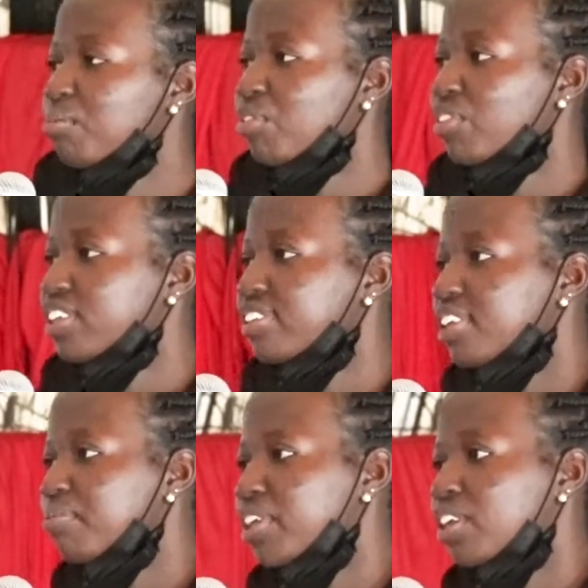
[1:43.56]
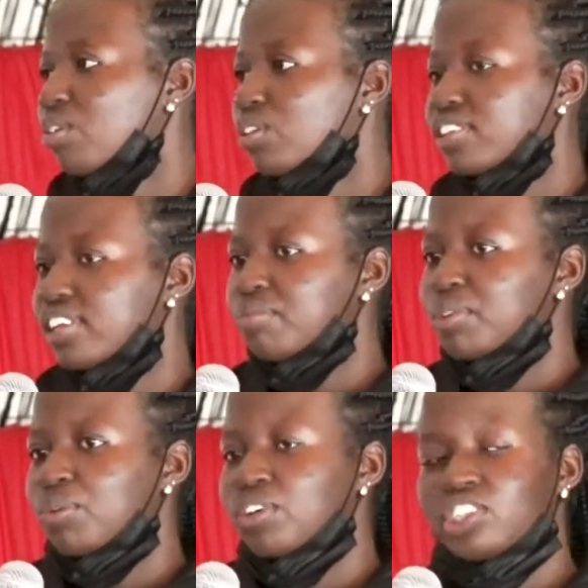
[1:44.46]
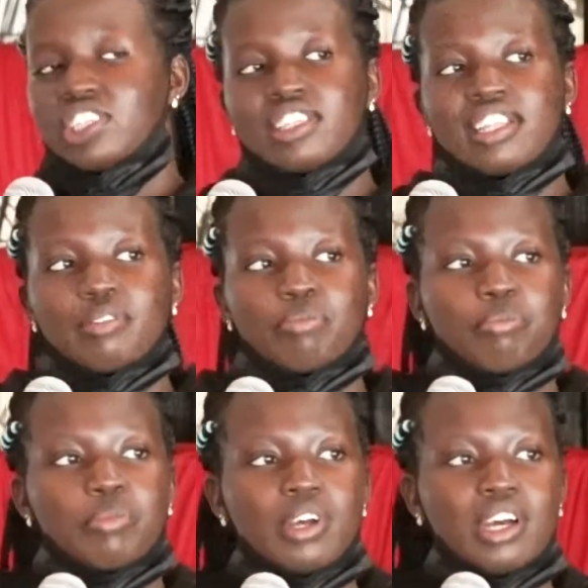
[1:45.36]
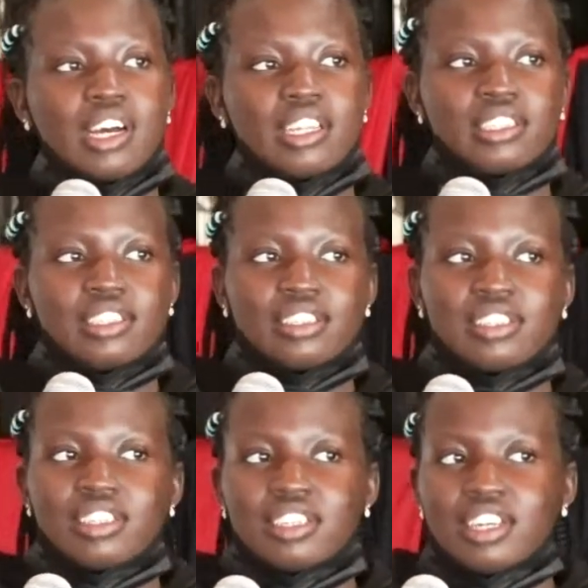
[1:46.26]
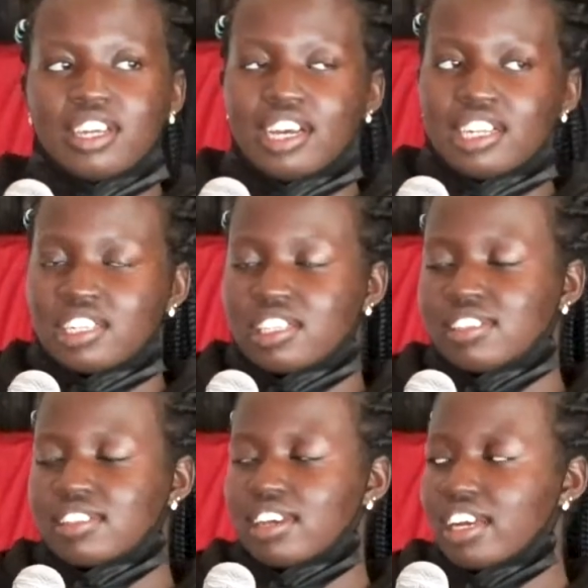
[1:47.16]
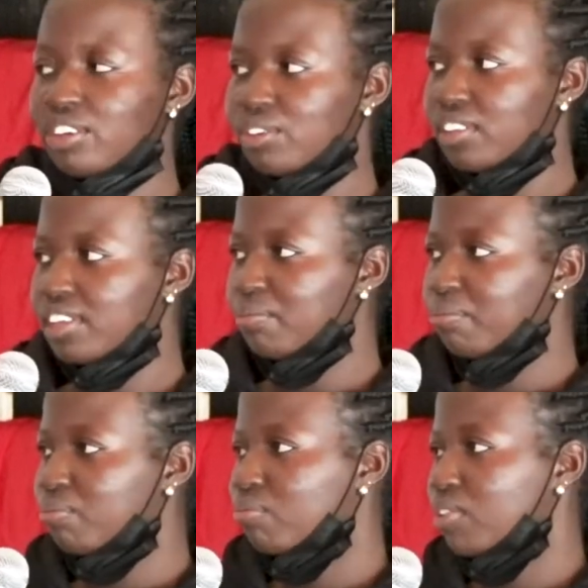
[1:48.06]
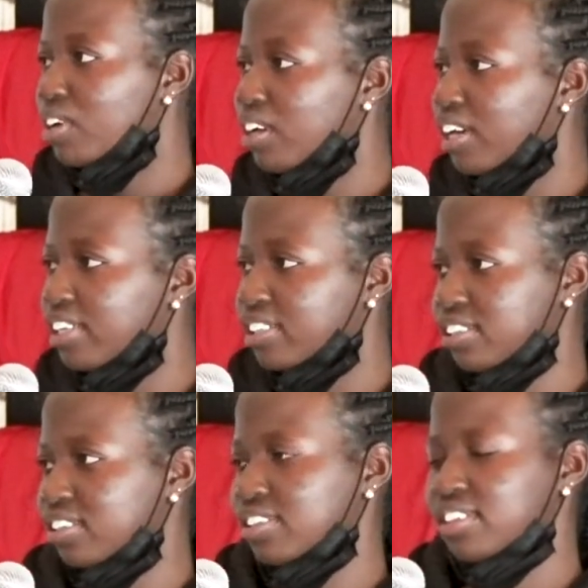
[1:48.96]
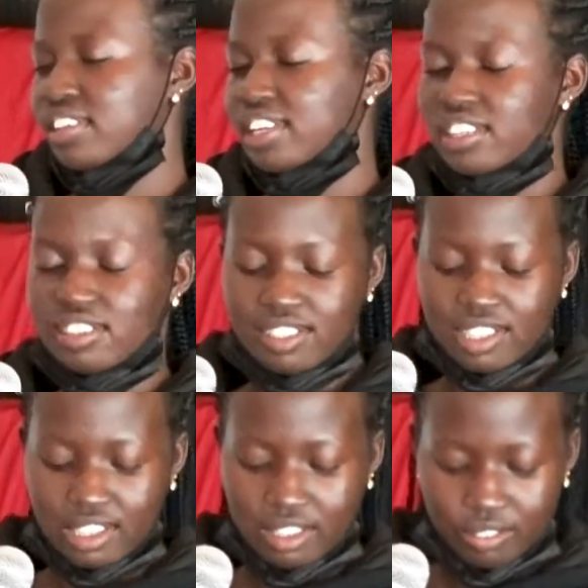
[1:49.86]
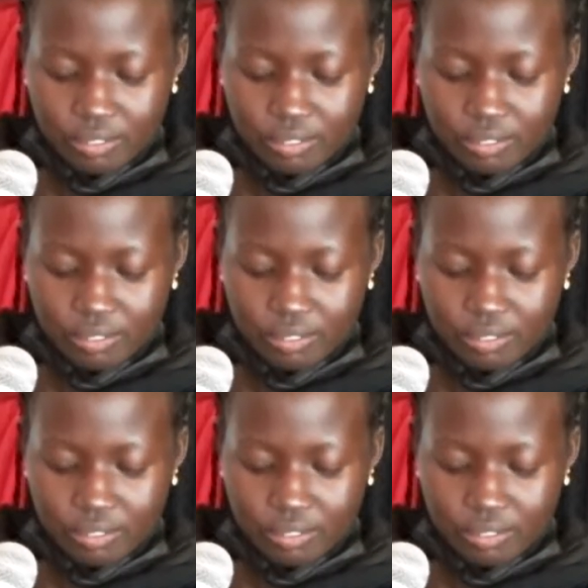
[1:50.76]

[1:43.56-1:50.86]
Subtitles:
Before I sell my clothes, I'll be washing them and at least iron them, and then I sell.